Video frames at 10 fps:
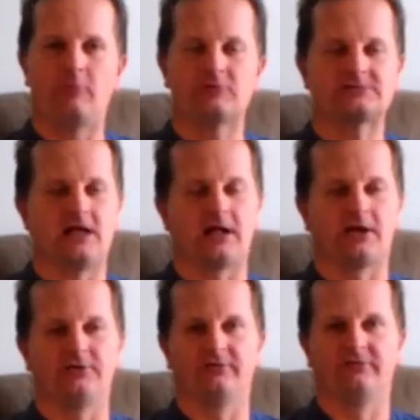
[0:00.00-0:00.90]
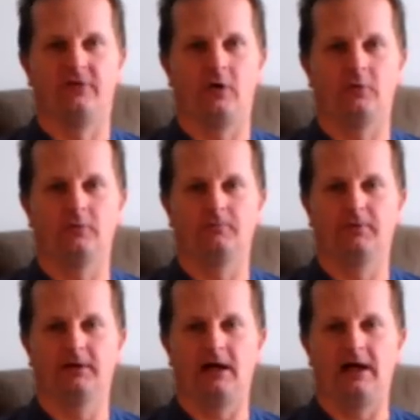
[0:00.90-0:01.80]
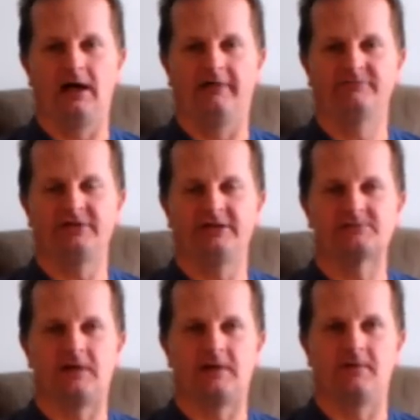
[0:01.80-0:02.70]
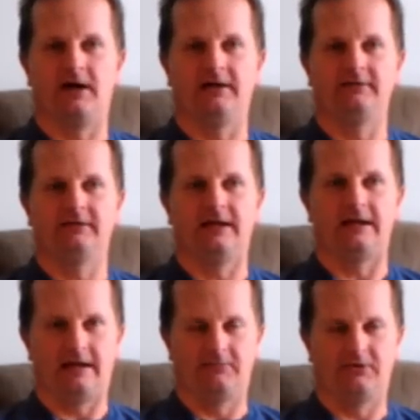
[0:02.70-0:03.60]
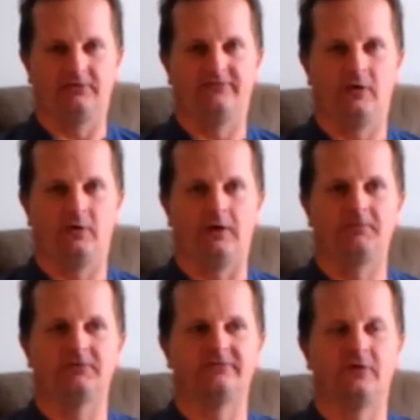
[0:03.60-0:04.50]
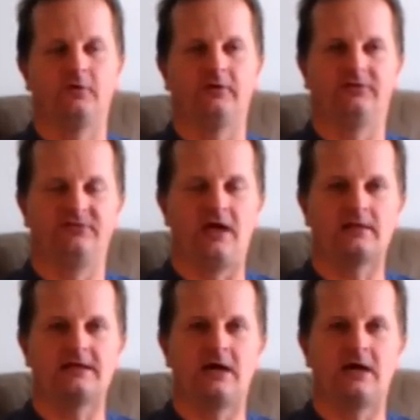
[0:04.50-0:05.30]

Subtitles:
was not going to vote, but I've changed my mind and I am going to vote. I'm going to vote exactly